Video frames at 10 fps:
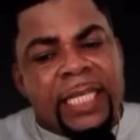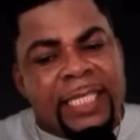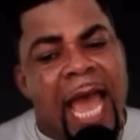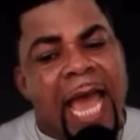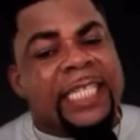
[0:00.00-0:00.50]

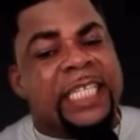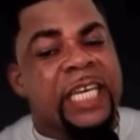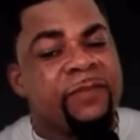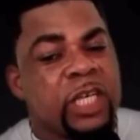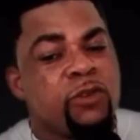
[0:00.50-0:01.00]

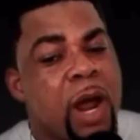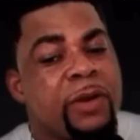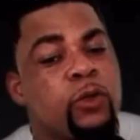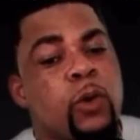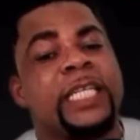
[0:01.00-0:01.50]
13
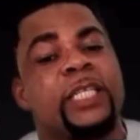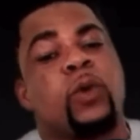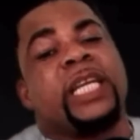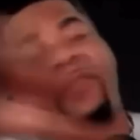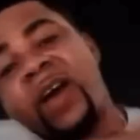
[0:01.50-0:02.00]
January
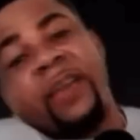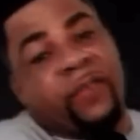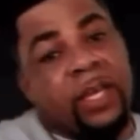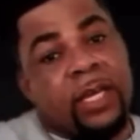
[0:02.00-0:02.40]
2025